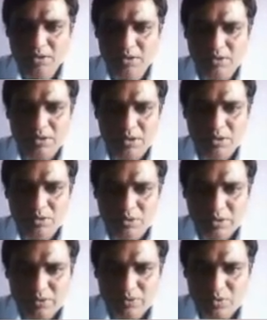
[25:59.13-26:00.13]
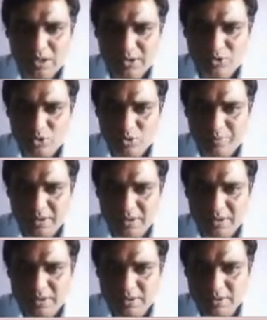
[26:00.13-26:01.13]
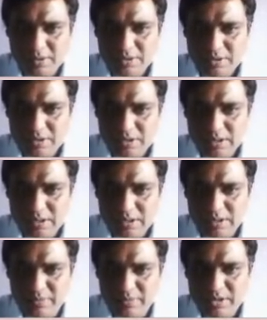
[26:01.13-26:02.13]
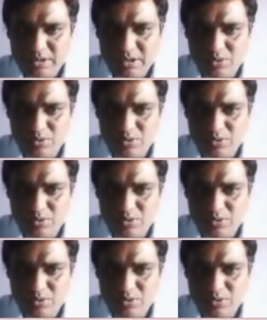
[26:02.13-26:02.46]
Now I would like to obtain this current. Once I know